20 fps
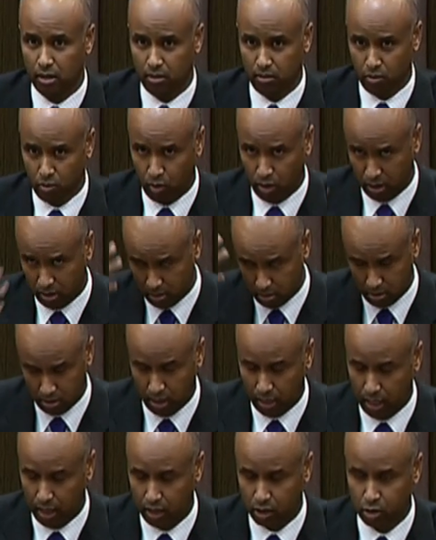What
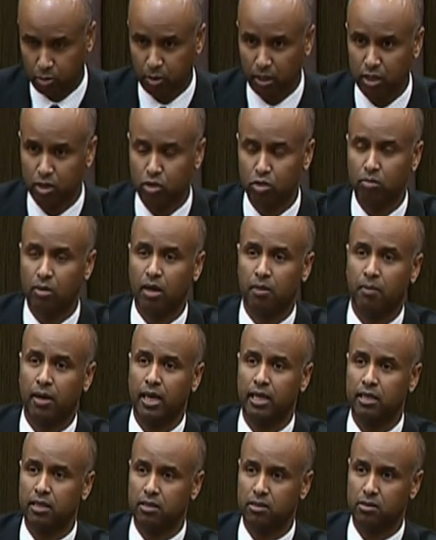springs to my
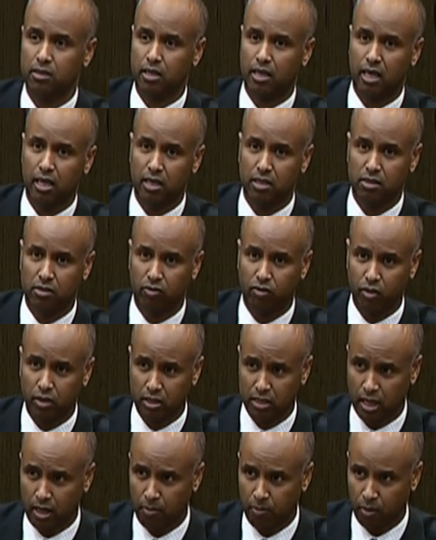mind is the case, for
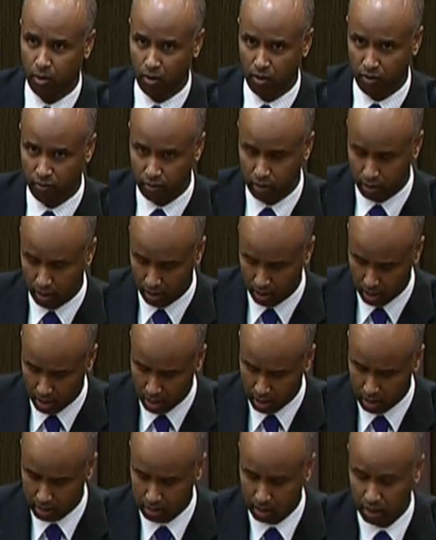example, of the
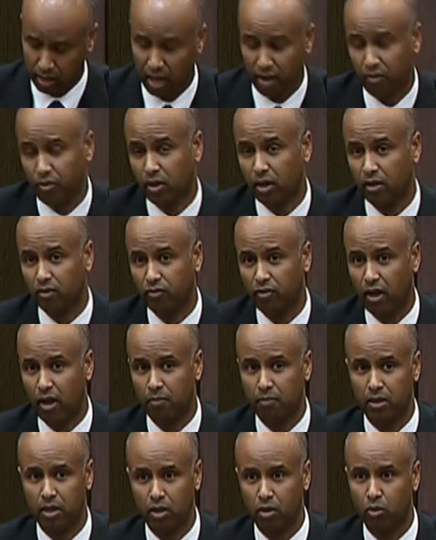South African
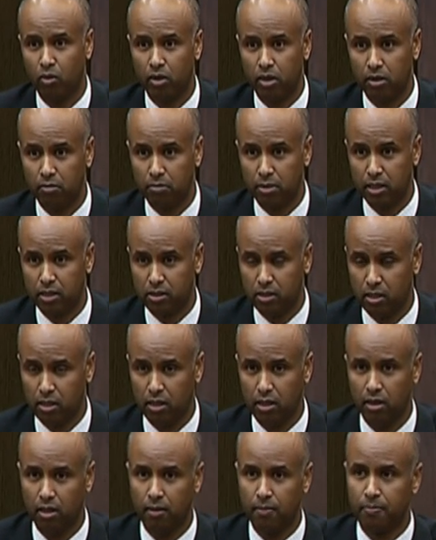family who were in
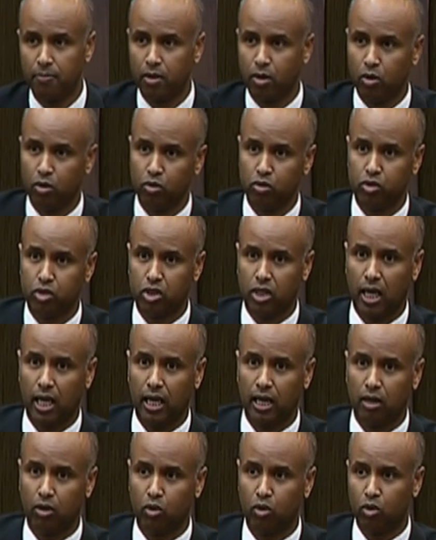BC, whose
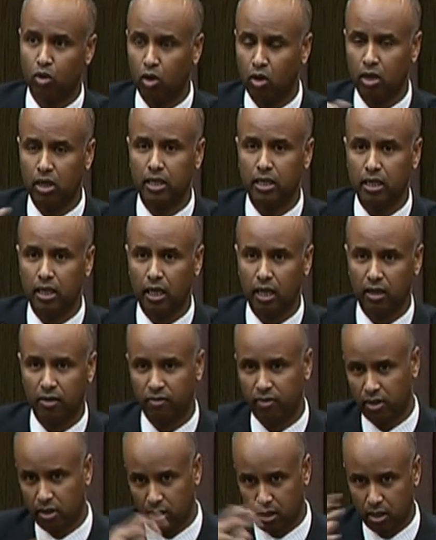child could only live
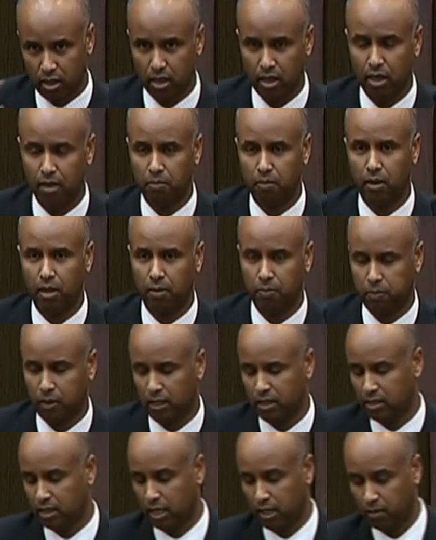in a
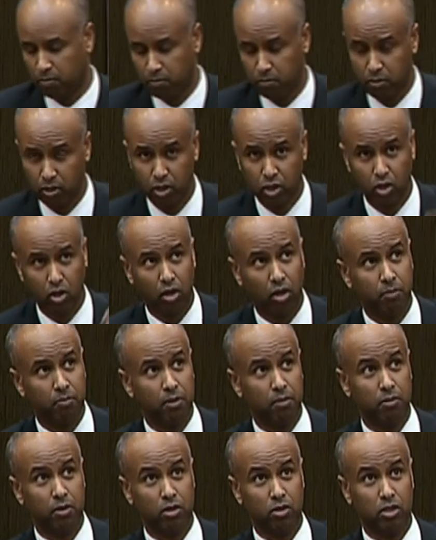place like British Columbia
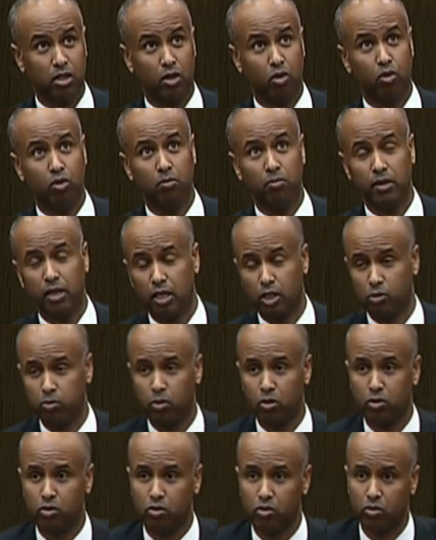because they couldn't be
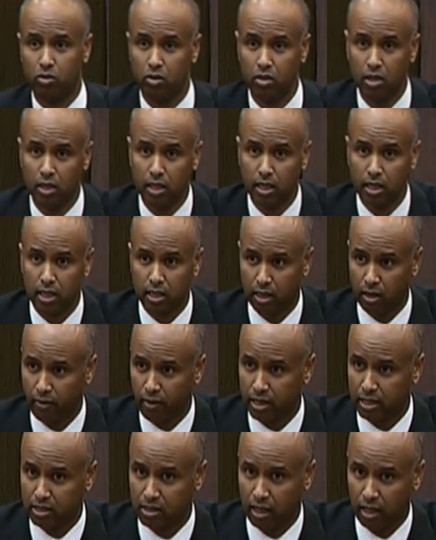exposed to
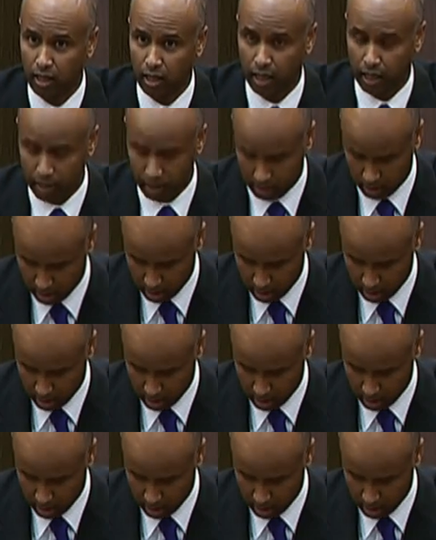direct sunlight.